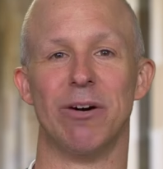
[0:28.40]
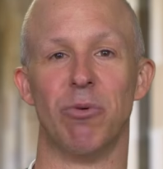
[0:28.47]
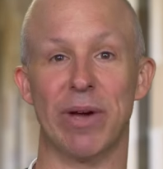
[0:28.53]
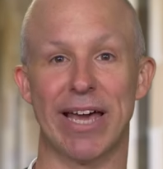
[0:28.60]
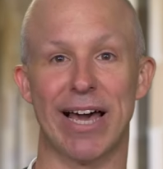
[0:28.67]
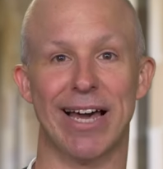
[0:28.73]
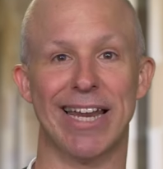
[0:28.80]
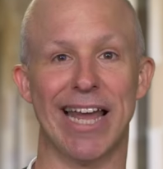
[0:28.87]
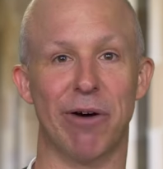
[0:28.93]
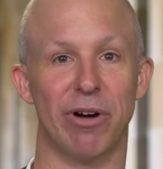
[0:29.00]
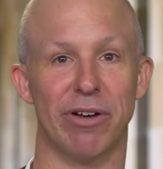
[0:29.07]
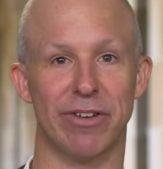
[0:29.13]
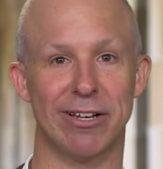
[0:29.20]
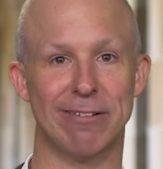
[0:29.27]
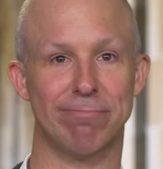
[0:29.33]
We can't,
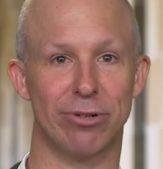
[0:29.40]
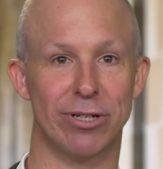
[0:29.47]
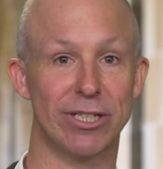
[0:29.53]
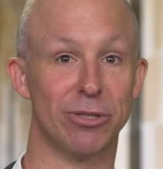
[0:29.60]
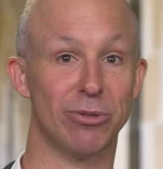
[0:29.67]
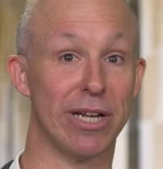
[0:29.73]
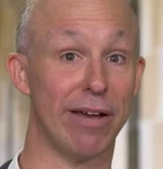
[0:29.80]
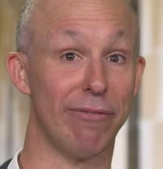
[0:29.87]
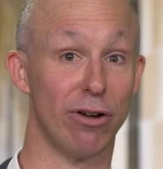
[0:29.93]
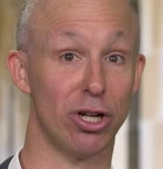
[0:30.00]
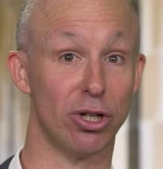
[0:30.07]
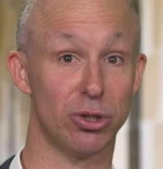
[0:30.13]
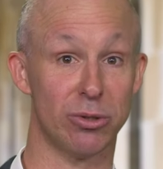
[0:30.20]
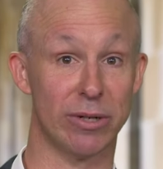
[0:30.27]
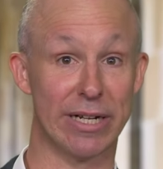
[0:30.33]
however, point to an
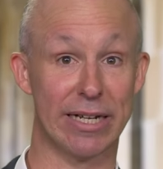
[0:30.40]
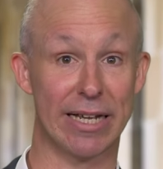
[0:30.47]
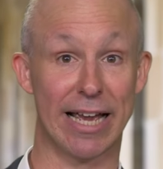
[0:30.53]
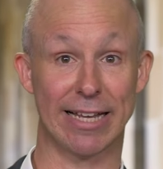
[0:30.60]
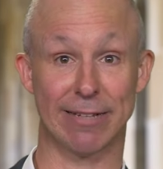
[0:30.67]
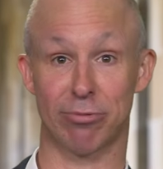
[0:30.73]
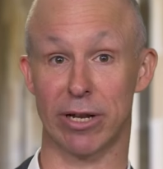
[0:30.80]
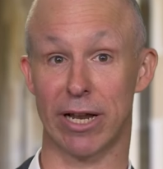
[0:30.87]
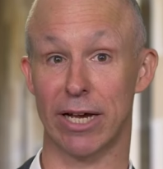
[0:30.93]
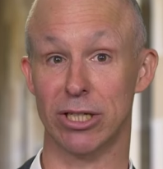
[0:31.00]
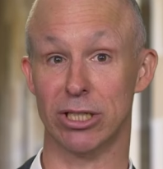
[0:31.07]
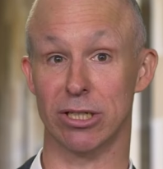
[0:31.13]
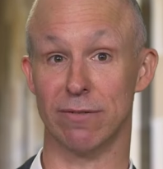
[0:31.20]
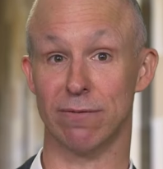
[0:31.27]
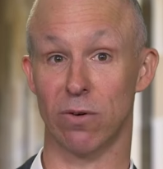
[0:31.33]
evolutionary
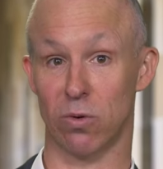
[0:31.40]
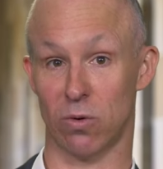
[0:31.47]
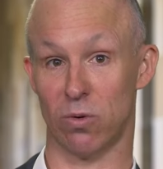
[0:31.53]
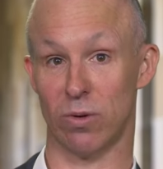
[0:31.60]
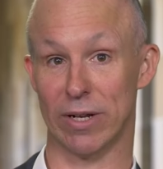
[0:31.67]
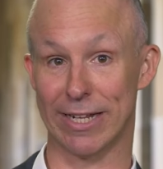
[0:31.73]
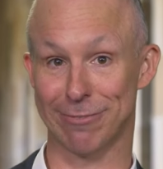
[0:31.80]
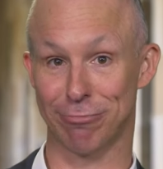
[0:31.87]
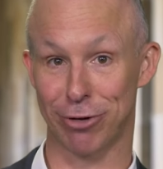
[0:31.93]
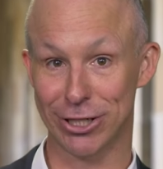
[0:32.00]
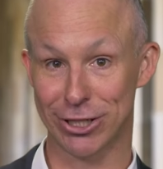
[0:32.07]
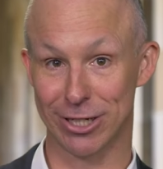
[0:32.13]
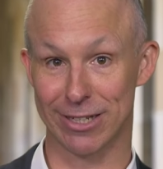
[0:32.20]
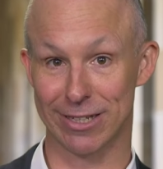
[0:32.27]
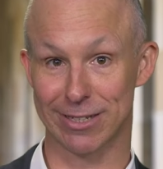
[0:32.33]
explanation for all
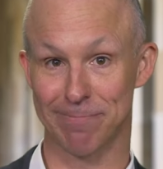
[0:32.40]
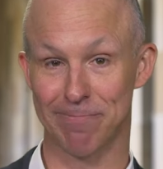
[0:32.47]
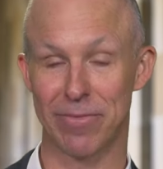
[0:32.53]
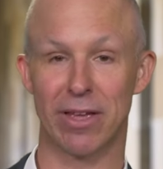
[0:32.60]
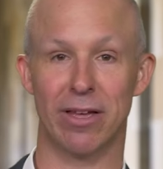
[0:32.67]
expressions.